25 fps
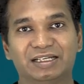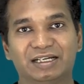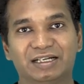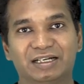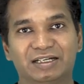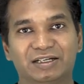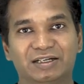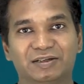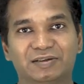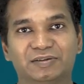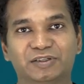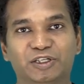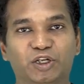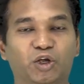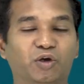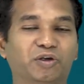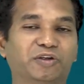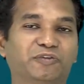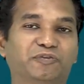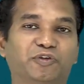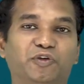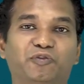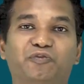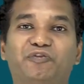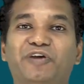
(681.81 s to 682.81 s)
Uh, you know,
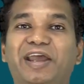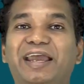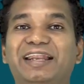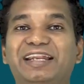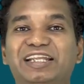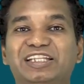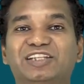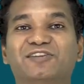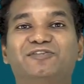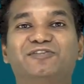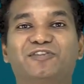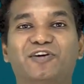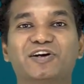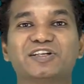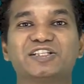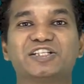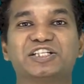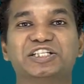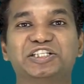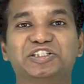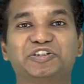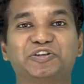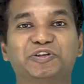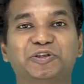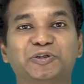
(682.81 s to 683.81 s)
if you fail in the first
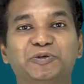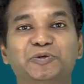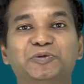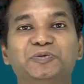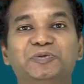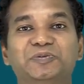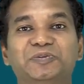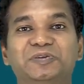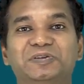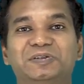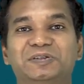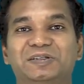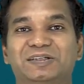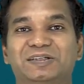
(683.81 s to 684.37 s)
interview,